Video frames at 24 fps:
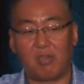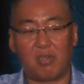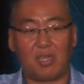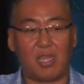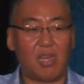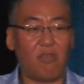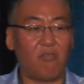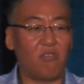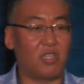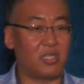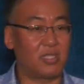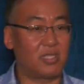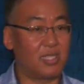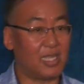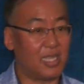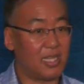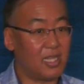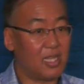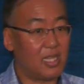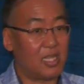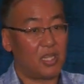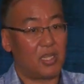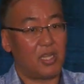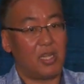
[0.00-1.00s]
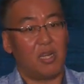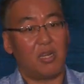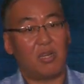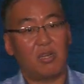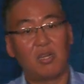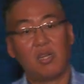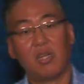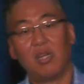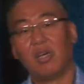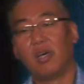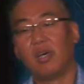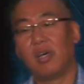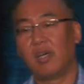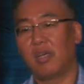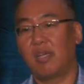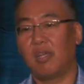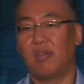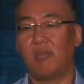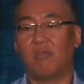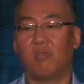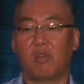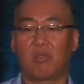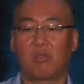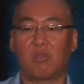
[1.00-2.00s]
David Sinclair.
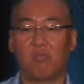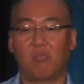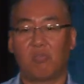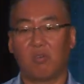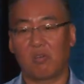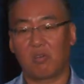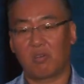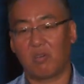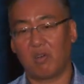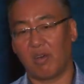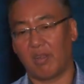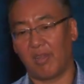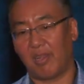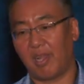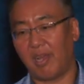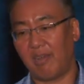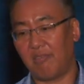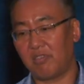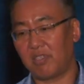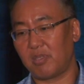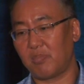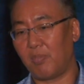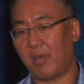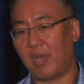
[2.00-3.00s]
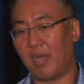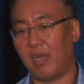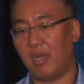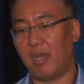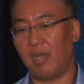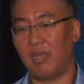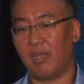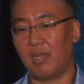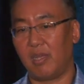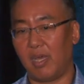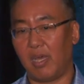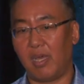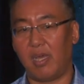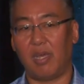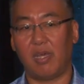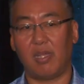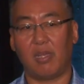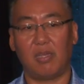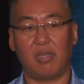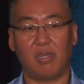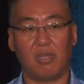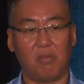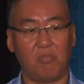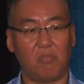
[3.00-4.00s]
He wrote the book called Lifespan,
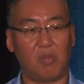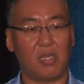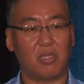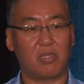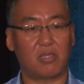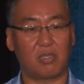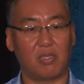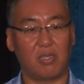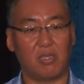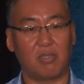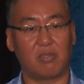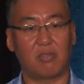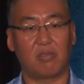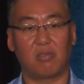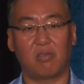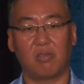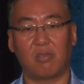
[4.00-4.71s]
and he basically,